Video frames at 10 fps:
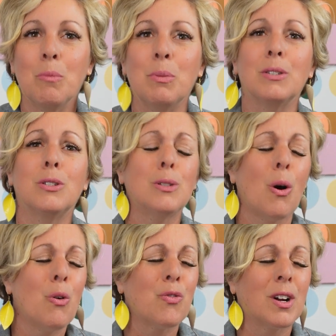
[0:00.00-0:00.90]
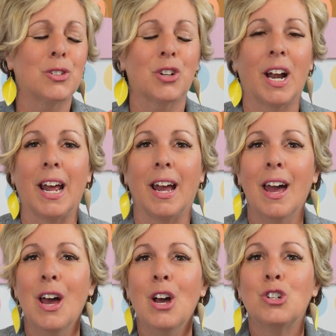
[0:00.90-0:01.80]
can be so frustrating
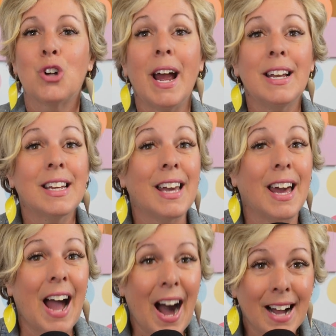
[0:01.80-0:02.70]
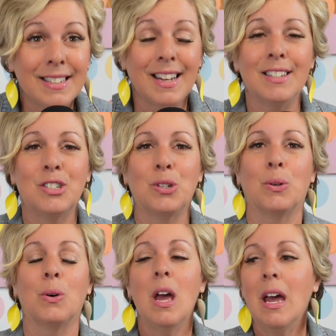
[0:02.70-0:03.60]
trying to get access
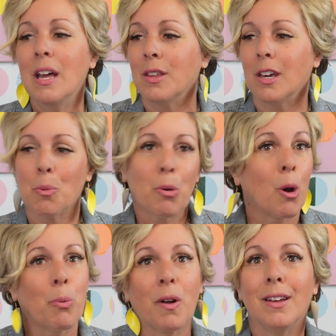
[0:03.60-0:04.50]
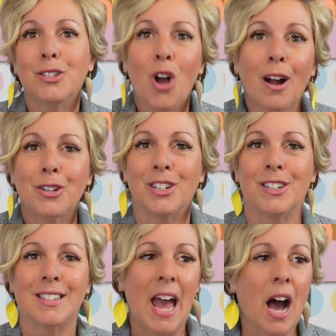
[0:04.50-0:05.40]
to the appropriate
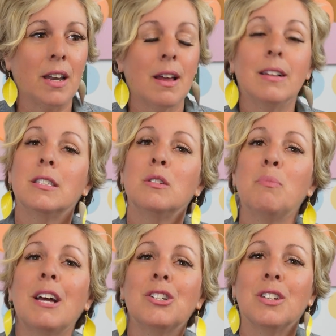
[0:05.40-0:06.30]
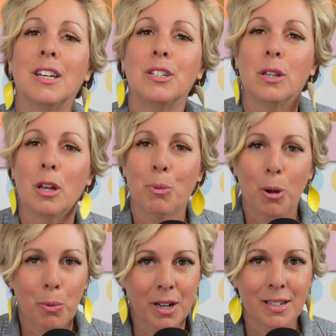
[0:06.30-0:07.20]
doctors and especially to the
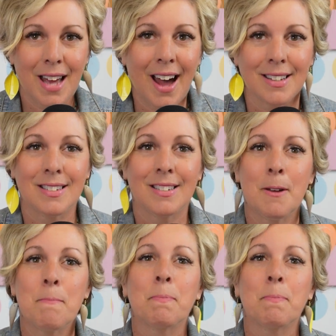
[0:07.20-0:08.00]
appropriate tests.